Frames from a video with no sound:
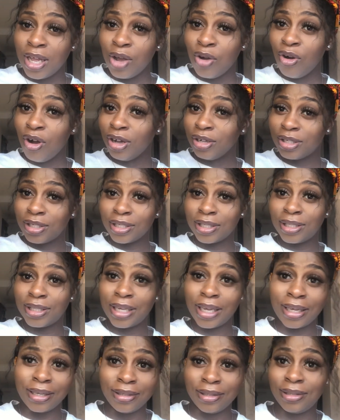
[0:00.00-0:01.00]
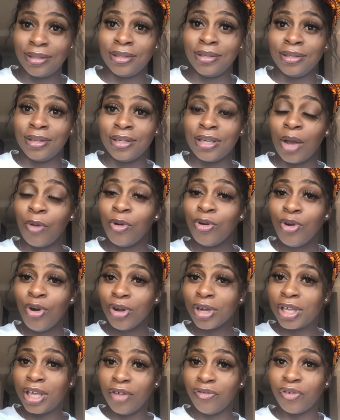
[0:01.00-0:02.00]
All these things, they were
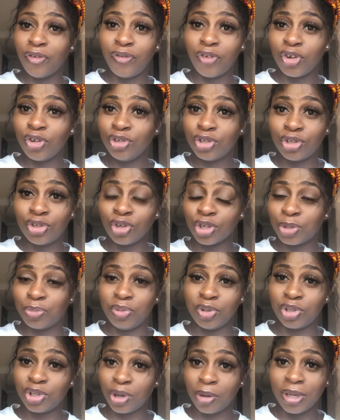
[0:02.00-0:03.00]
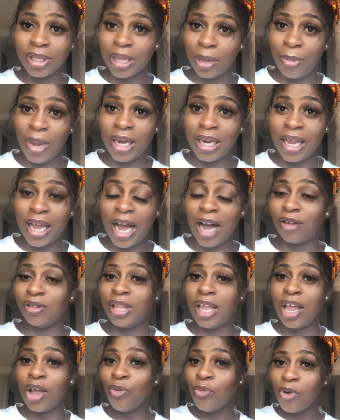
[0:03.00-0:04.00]
not given for you to just be showing them anyhow.
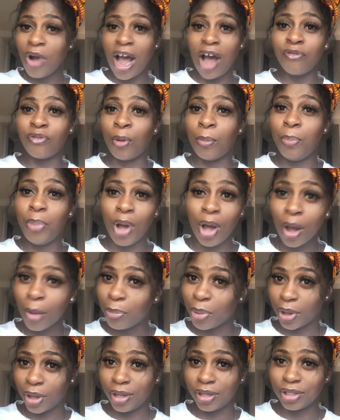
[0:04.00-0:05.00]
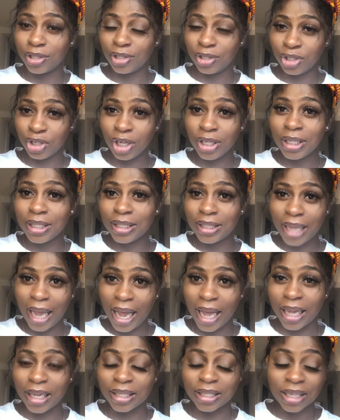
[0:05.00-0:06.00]
They all have a purpose. Do you
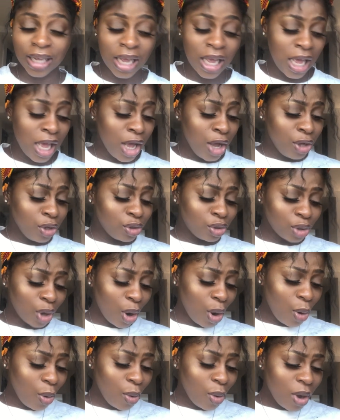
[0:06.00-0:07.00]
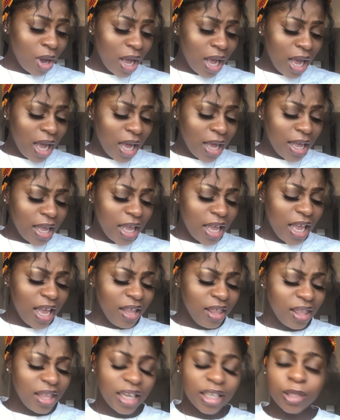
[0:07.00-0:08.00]
understand? So
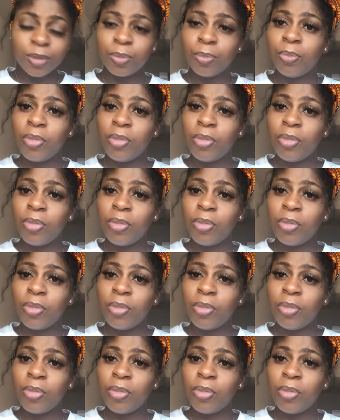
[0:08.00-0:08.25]
in this